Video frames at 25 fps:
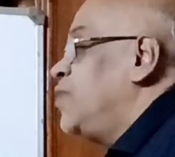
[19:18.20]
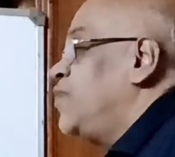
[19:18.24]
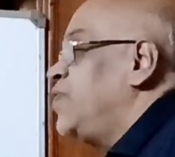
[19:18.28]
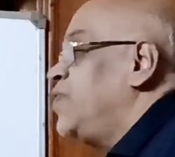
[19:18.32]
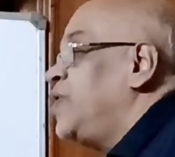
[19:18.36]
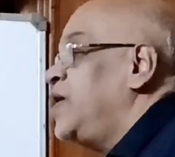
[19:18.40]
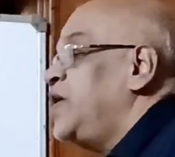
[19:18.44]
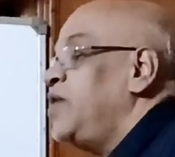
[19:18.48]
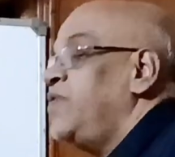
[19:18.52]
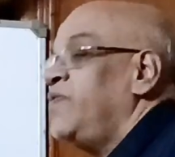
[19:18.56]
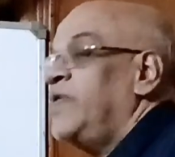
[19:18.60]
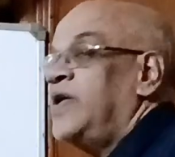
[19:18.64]

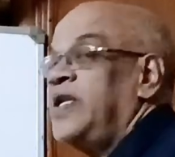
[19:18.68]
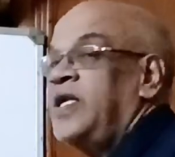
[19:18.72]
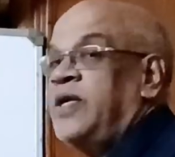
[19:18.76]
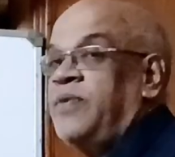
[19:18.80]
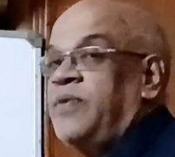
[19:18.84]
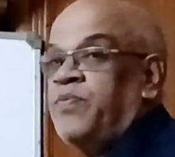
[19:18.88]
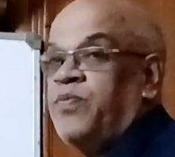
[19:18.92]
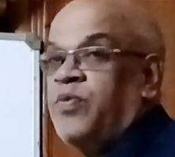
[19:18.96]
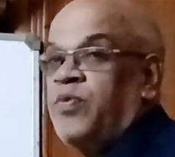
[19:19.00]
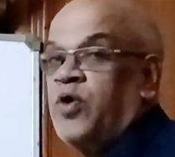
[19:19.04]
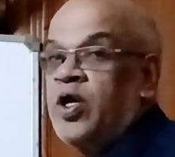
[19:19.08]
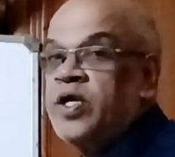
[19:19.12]
Very, very
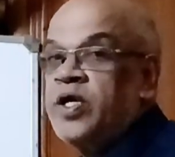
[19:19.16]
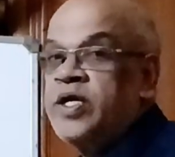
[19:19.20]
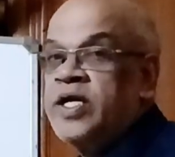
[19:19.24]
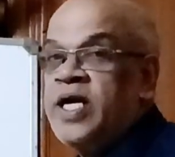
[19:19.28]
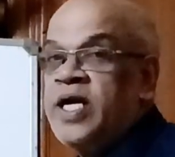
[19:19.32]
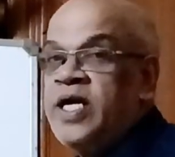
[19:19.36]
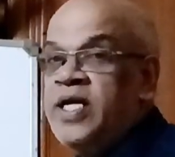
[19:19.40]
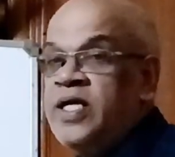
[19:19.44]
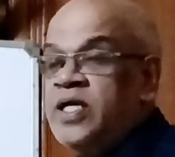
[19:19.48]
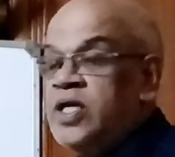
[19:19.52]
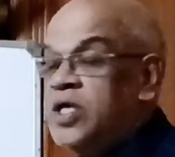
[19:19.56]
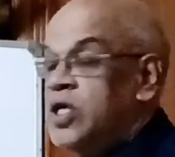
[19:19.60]

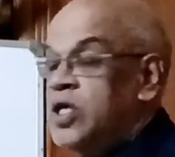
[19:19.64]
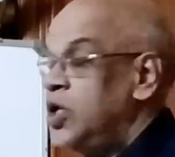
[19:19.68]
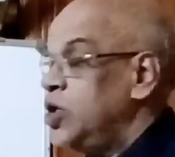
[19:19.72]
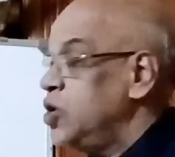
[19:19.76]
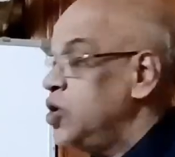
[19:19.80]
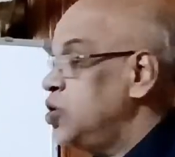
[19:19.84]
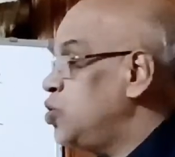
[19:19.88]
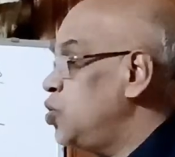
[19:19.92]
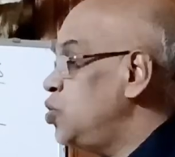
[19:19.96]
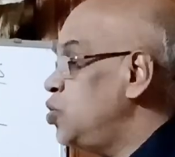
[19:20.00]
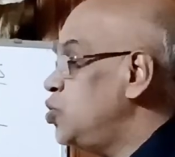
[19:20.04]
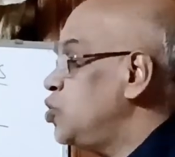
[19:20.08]
important.
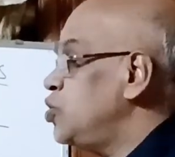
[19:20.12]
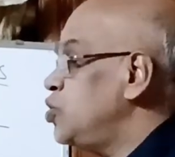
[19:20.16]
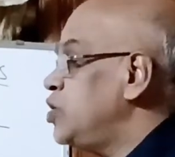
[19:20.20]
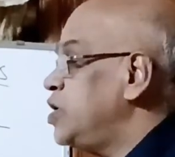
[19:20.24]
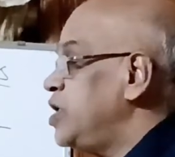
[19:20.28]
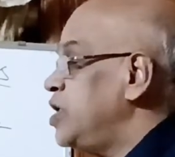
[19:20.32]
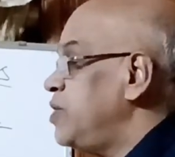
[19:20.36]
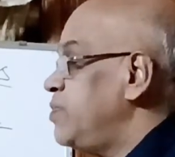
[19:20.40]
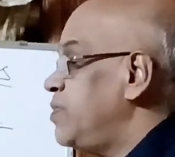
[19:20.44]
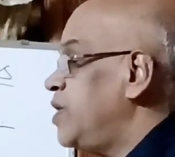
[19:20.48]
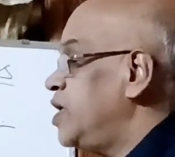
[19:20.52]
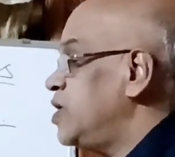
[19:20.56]
2 to
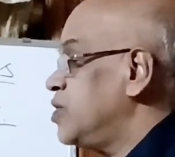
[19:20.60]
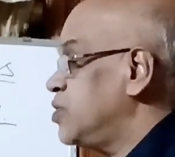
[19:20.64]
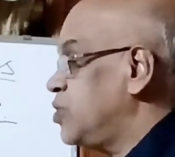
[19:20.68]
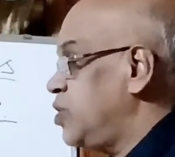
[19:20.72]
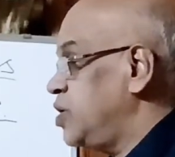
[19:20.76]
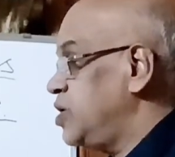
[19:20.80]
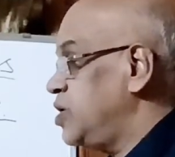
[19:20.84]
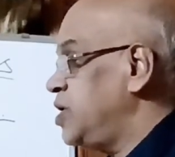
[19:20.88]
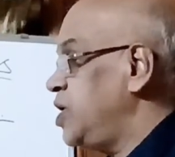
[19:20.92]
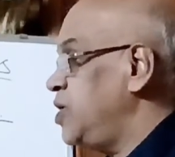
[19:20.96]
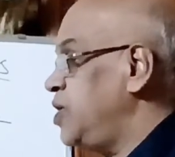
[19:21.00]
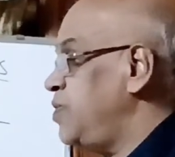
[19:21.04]
3 marks
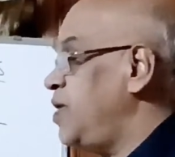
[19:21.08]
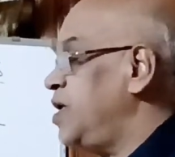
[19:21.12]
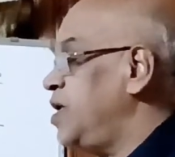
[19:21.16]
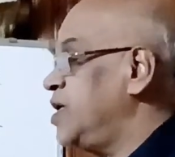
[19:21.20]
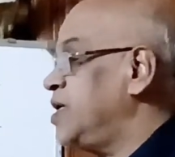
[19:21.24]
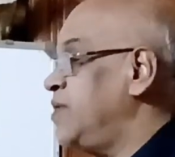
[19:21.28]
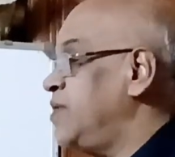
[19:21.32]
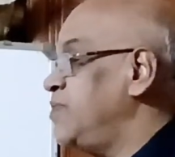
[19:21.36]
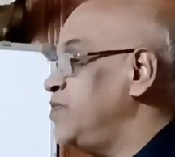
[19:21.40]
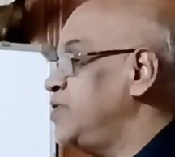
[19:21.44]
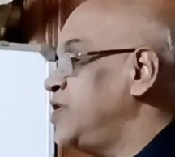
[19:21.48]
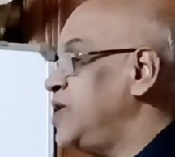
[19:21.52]
question will
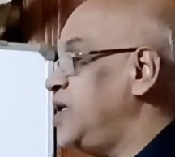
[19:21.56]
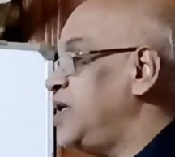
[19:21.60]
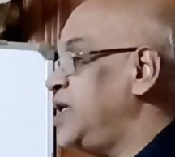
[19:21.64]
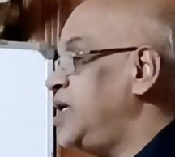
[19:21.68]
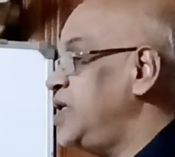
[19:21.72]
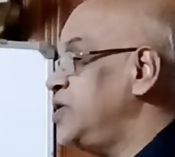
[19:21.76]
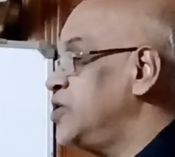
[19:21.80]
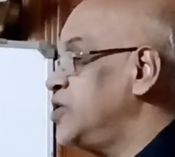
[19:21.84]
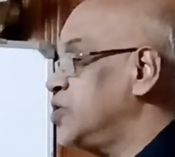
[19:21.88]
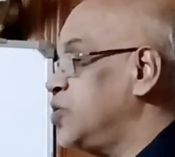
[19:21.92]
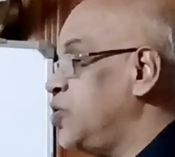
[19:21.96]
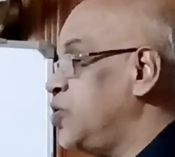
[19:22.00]
come, children.
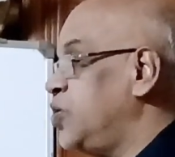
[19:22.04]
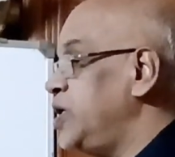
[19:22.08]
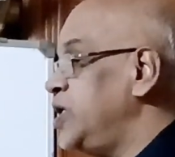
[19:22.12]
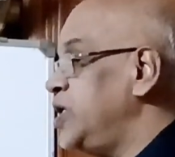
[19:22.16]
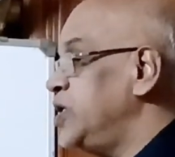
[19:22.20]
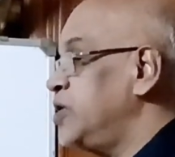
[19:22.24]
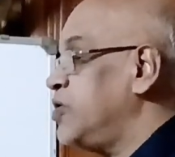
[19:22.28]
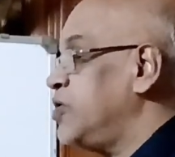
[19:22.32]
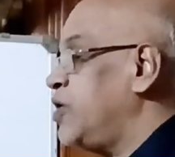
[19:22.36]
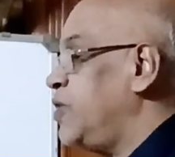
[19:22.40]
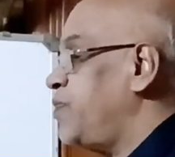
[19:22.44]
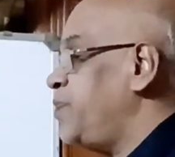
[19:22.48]
Scoring
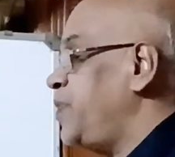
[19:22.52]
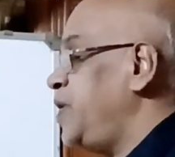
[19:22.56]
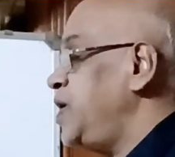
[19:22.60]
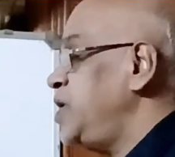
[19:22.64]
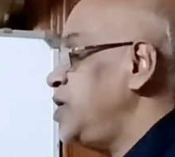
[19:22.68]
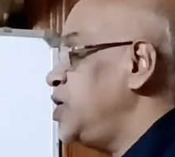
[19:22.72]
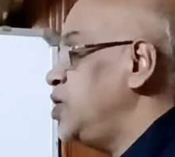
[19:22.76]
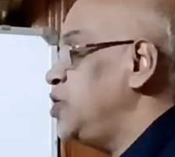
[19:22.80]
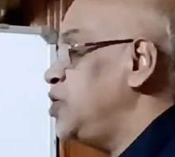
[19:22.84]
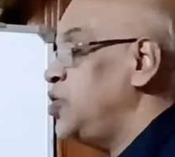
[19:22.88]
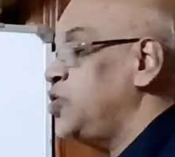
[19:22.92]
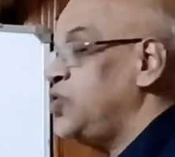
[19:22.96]
topic,
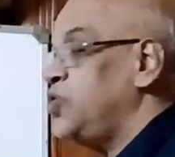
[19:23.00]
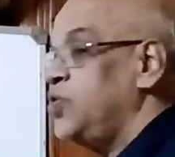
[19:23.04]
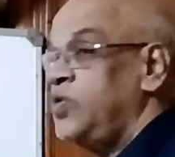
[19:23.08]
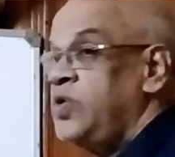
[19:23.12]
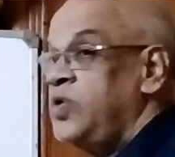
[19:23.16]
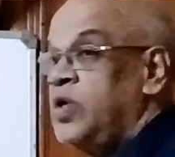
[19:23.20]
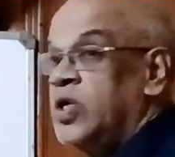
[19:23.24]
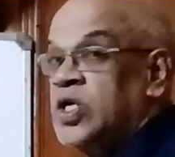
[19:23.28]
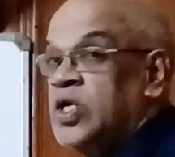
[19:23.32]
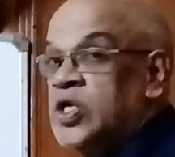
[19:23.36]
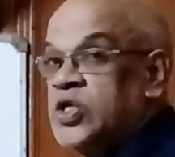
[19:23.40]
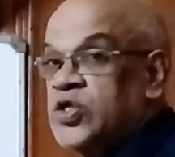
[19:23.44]
you should
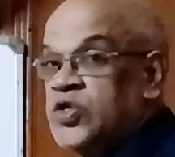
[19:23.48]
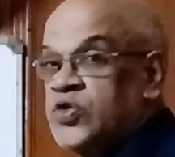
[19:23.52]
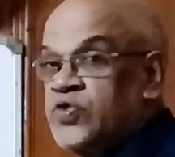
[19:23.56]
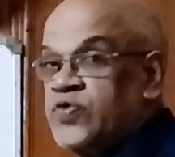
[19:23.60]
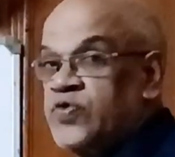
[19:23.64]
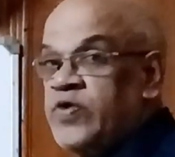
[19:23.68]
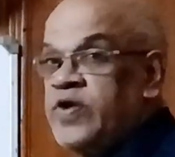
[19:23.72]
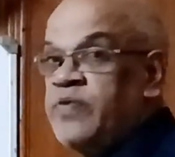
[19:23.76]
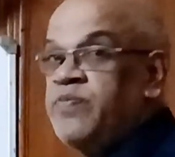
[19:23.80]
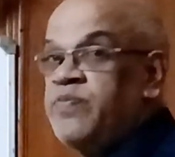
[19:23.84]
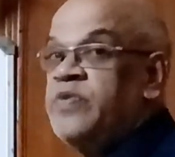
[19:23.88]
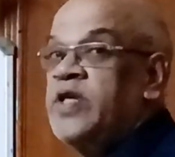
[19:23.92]

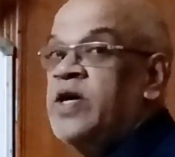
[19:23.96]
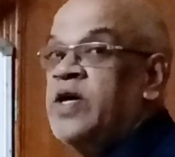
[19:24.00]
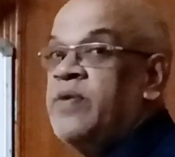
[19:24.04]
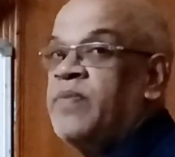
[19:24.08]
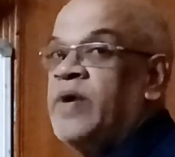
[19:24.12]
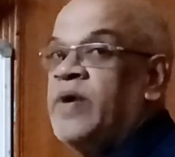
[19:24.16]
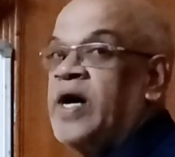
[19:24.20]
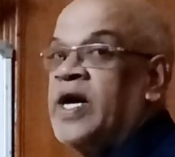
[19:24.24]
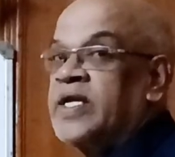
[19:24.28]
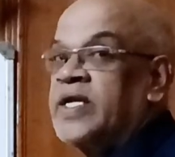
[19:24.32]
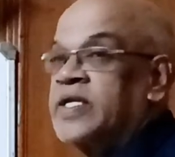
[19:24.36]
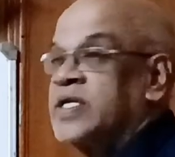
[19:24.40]
sweep the
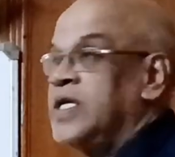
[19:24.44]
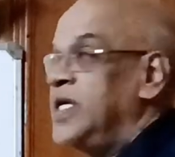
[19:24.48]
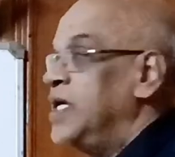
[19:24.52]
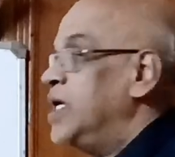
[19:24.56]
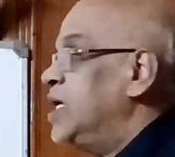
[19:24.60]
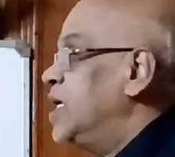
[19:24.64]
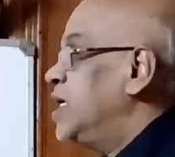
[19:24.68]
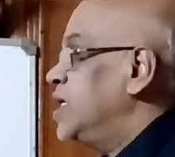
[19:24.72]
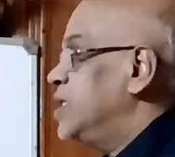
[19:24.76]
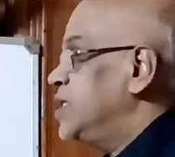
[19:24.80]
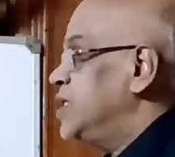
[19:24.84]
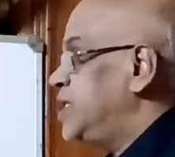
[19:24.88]
mark.
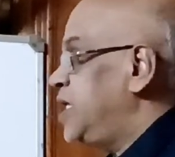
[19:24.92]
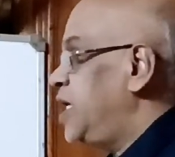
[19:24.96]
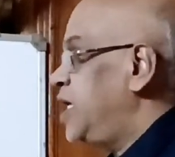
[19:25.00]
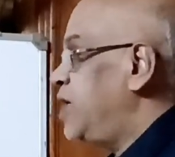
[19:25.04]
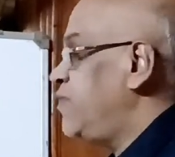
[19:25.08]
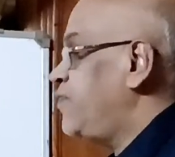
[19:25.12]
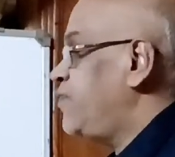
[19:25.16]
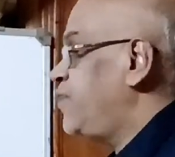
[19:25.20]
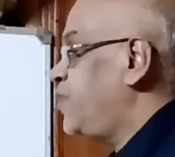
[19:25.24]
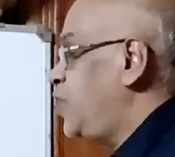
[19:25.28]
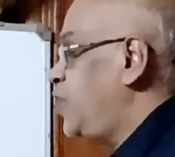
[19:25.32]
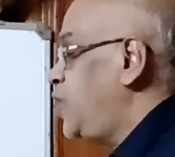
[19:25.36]

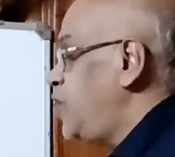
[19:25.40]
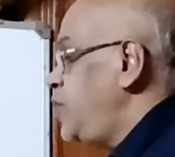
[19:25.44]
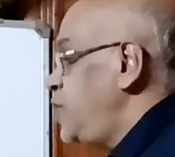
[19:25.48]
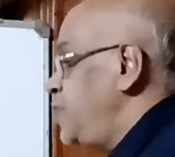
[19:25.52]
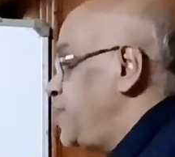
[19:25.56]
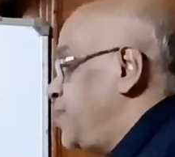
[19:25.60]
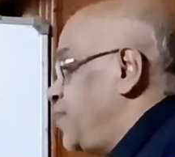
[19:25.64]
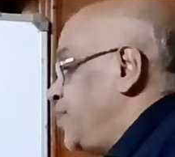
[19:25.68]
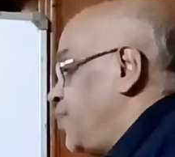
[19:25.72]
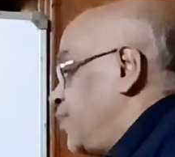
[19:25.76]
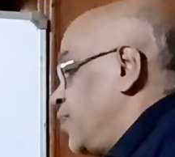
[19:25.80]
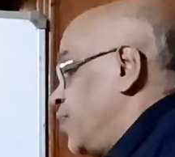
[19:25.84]
Therefore,
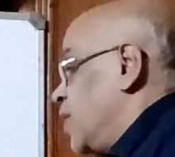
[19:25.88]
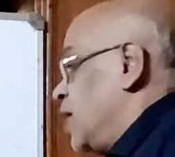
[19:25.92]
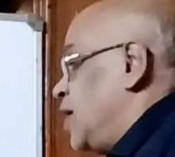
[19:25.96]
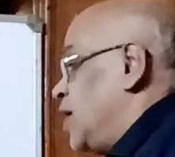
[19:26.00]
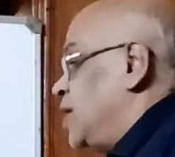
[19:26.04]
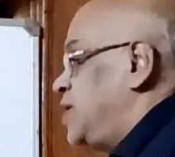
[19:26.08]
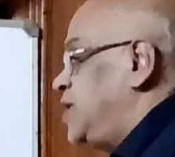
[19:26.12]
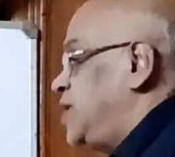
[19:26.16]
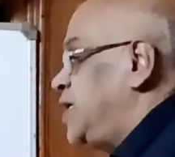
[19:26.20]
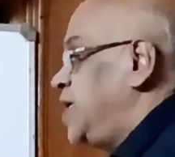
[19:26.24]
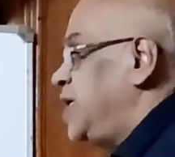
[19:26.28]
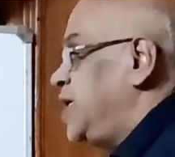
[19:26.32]

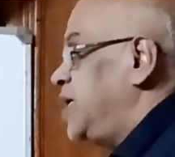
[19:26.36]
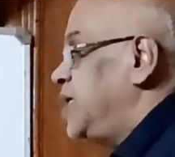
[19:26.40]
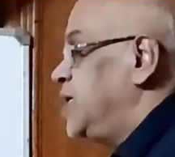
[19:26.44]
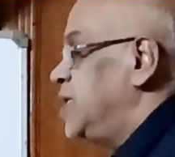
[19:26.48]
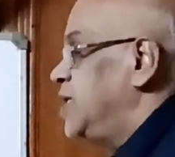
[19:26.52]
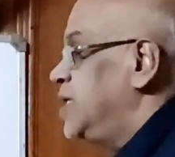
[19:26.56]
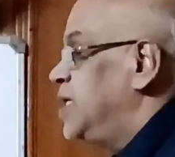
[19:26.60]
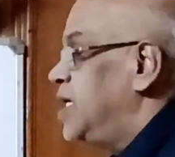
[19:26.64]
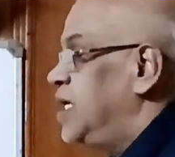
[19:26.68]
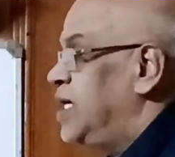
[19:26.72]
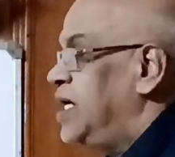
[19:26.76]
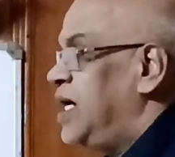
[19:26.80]
see,
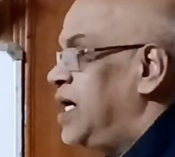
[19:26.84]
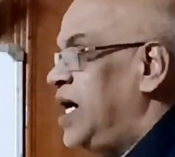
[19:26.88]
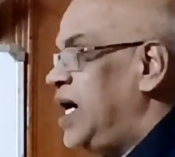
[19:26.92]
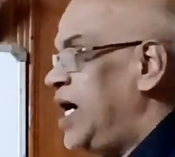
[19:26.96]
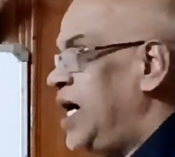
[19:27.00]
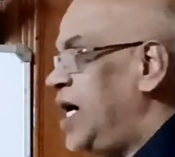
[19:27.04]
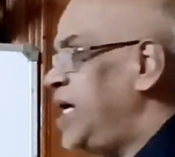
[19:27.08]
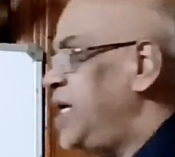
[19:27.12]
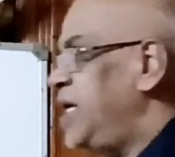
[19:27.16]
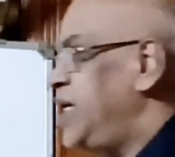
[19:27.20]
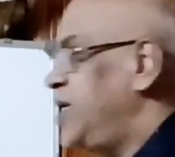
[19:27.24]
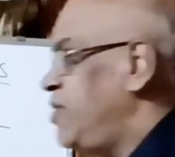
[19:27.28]

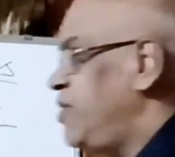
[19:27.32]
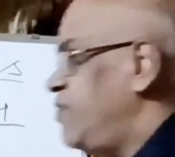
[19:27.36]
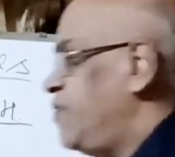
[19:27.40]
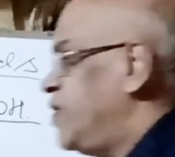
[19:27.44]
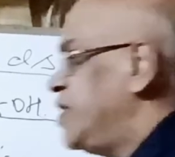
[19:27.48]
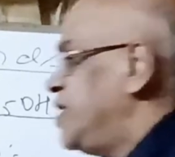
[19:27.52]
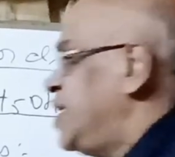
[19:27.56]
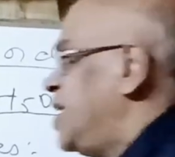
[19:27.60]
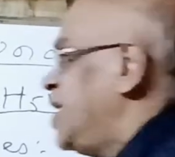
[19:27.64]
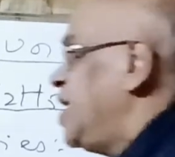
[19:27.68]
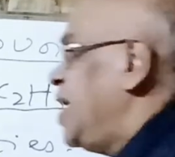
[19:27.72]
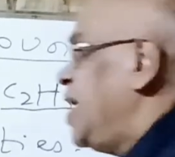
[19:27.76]

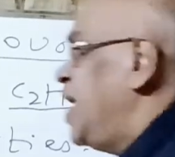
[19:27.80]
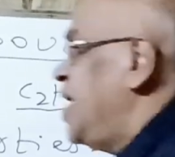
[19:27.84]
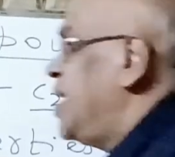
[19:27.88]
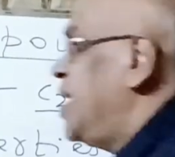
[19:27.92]
whether I